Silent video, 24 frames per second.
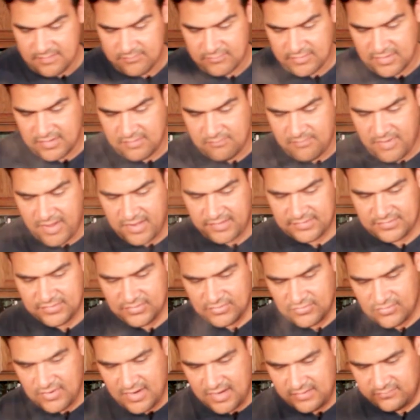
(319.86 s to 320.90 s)
gonna
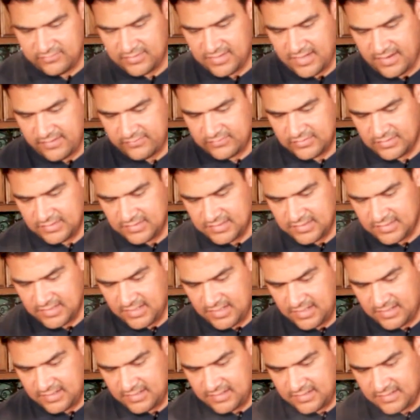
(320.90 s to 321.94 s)
master gravy after
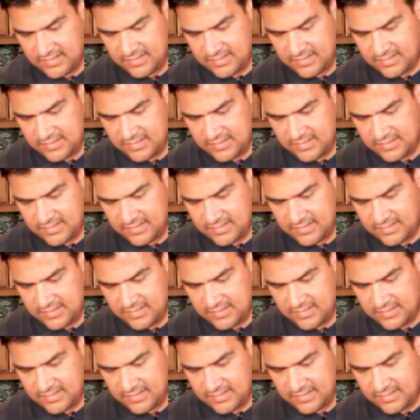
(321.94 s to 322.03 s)
today.